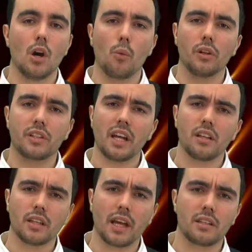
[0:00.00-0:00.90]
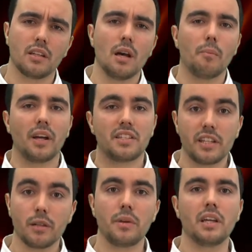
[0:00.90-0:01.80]
We'll tackle that by
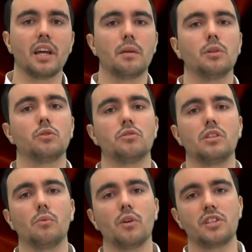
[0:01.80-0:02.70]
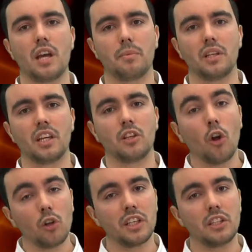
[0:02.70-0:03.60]
still being able to see what's happening in
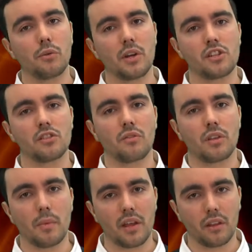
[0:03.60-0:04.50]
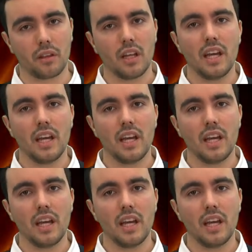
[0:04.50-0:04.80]
all the iterations of the method